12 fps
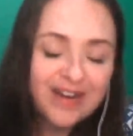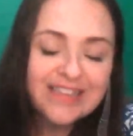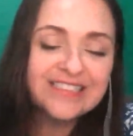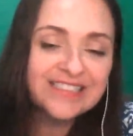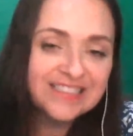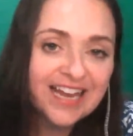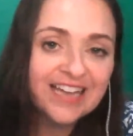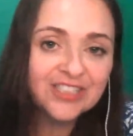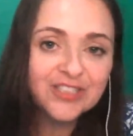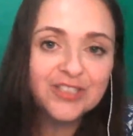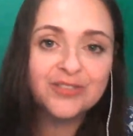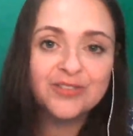racist
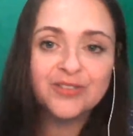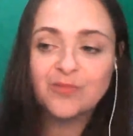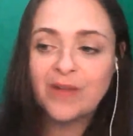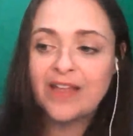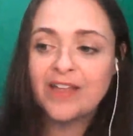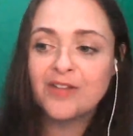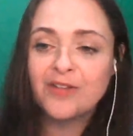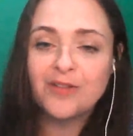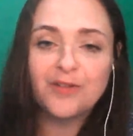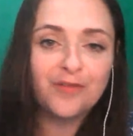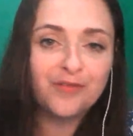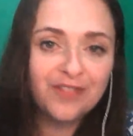attitudes, where
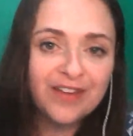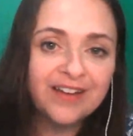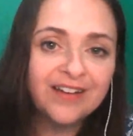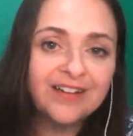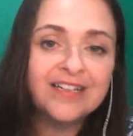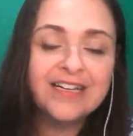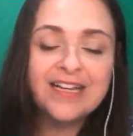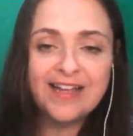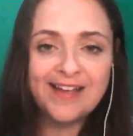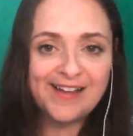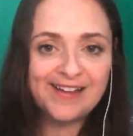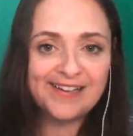you fear
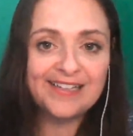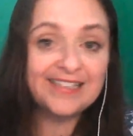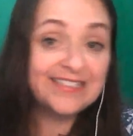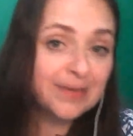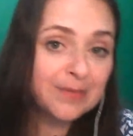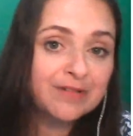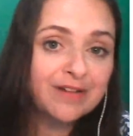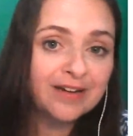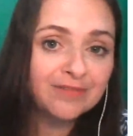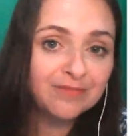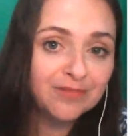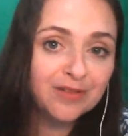a
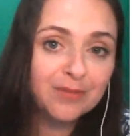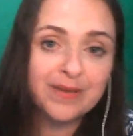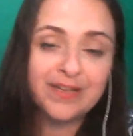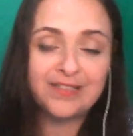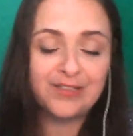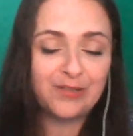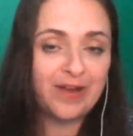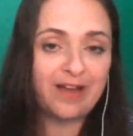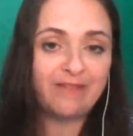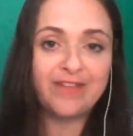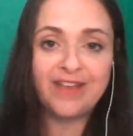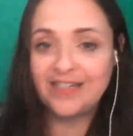Democrat ruler because you
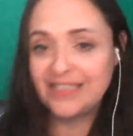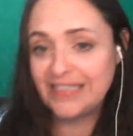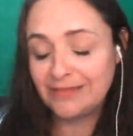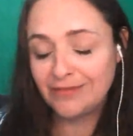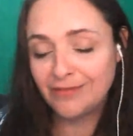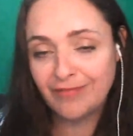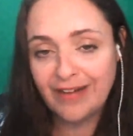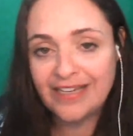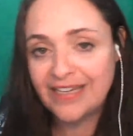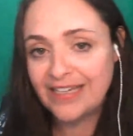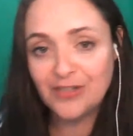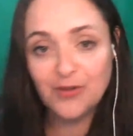have the idea
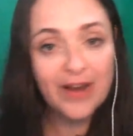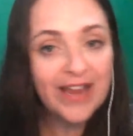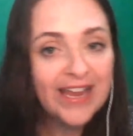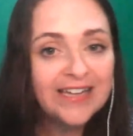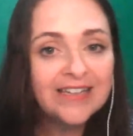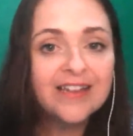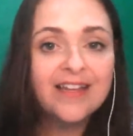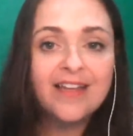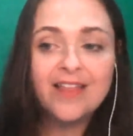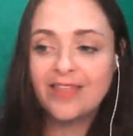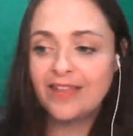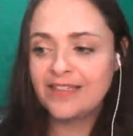already in your head
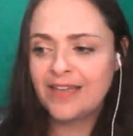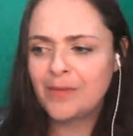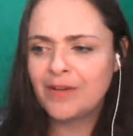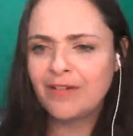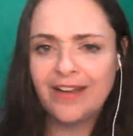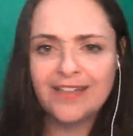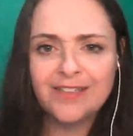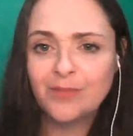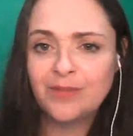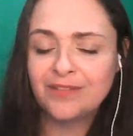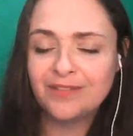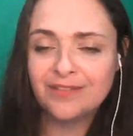that
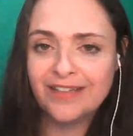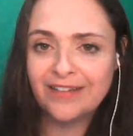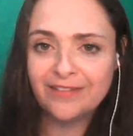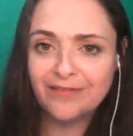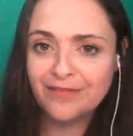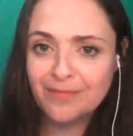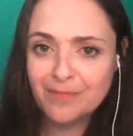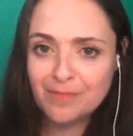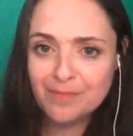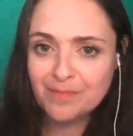Democrats will give